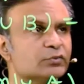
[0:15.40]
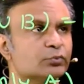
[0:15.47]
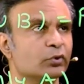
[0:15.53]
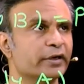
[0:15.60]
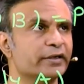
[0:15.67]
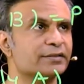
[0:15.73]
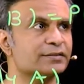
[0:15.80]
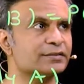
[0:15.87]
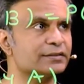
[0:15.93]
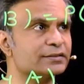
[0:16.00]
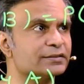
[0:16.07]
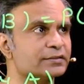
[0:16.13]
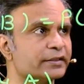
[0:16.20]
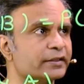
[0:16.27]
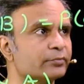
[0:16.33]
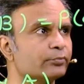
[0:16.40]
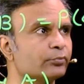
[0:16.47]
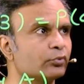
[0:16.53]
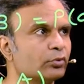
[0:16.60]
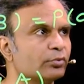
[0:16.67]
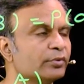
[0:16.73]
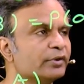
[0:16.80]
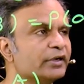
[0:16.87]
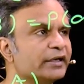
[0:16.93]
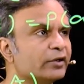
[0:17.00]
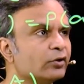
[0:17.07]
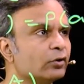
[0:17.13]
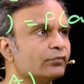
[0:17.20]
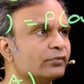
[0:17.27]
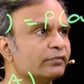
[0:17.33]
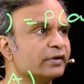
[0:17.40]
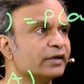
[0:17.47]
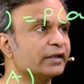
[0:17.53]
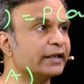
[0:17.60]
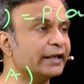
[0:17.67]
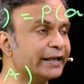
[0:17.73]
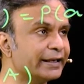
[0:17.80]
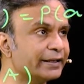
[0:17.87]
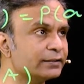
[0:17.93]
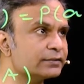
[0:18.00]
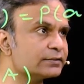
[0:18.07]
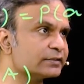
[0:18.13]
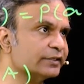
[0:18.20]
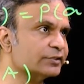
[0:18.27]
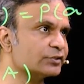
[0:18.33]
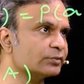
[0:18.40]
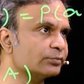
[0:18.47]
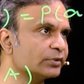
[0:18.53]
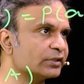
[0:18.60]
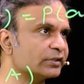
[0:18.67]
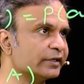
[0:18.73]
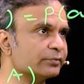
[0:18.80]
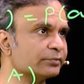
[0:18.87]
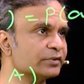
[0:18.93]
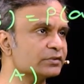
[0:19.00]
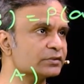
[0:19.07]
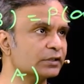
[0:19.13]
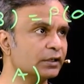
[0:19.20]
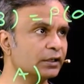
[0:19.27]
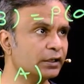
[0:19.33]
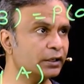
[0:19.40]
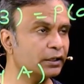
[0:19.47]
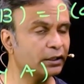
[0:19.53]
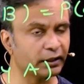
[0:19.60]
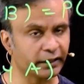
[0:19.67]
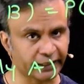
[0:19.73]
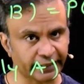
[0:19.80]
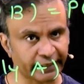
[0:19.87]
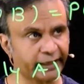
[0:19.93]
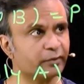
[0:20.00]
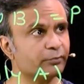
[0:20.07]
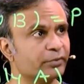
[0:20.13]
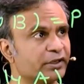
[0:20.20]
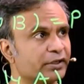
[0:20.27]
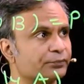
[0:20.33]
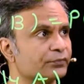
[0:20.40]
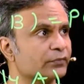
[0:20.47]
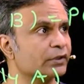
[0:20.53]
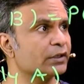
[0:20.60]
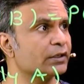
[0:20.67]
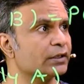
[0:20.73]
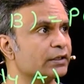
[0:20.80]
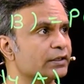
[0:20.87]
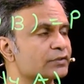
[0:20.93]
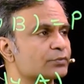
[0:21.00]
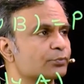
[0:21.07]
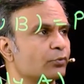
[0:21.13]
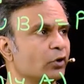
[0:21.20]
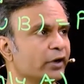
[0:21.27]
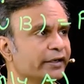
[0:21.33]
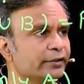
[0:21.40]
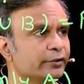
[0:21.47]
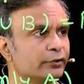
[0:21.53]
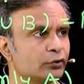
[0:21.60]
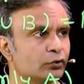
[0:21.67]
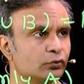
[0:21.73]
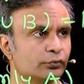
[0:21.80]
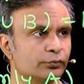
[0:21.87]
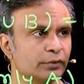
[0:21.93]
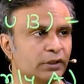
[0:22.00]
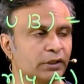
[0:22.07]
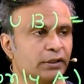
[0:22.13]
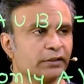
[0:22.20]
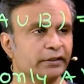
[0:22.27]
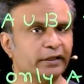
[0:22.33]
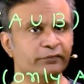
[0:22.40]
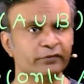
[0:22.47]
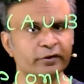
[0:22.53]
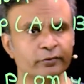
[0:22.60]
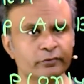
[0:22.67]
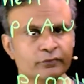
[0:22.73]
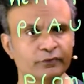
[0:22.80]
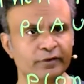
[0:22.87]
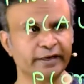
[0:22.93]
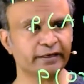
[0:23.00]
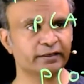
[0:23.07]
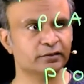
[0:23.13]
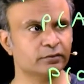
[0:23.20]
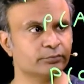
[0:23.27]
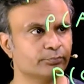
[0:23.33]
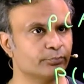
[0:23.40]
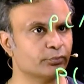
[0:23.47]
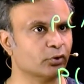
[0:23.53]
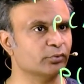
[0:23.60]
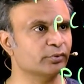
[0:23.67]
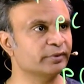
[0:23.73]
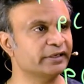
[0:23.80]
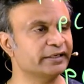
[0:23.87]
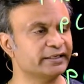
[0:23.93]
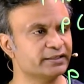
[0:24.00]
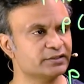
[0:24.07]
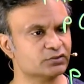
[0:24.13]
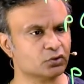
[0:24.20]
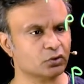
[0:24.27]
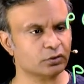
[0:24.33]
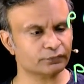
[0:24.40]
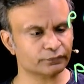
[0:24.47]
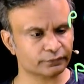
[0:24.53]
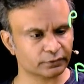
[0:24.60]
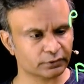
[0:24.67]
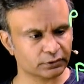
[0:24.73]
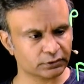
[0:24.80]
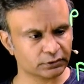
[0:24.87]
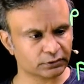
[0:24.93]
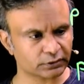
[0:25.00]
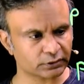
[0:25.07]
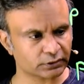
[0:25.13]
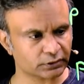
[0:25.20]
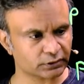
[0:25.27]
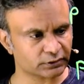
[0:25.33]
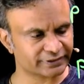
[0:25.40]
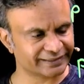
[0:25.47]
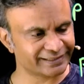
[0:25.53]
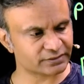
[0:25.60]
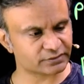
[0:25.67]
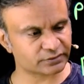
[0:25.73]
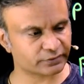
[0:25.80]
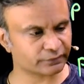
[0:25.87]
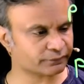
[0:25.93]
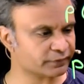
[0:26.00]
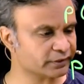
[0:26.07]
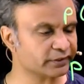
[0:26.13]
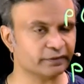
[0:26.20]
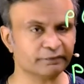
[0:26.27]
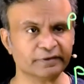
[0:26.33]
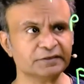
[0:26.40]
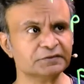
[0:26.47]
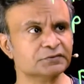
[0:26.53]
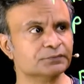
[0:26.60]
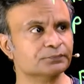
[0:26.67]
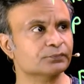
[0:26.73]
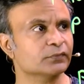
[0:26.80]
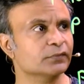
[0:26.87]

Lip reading: is 0.6, and probability of event A intersection B, that means A and B, is 0.2. Then we have to find the probabilities of these different events.